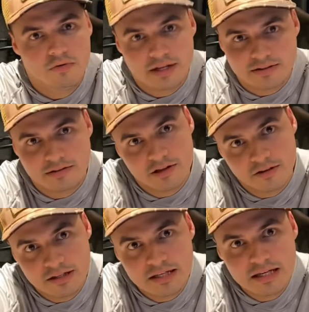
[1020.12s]

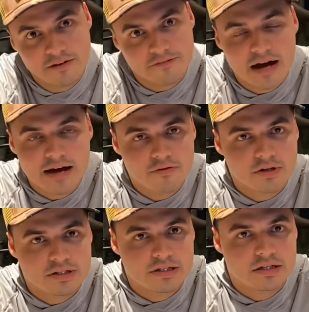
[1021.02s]
necessarily need a 5 or
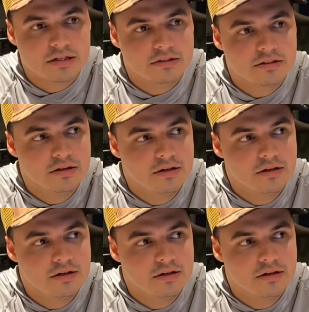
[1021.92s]
a 6.